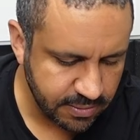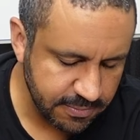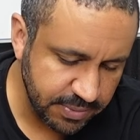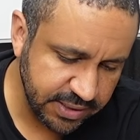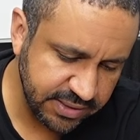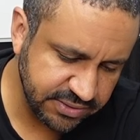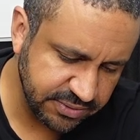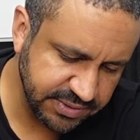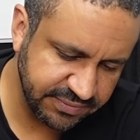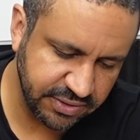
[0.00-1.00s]
But in
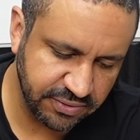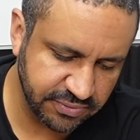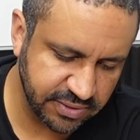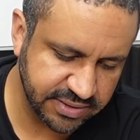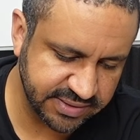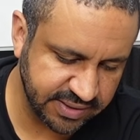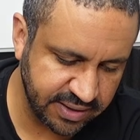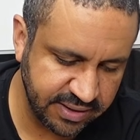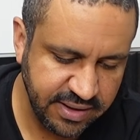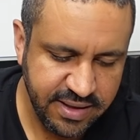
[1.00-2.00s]
terms of the overall
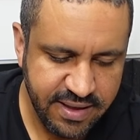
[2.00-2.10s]
design,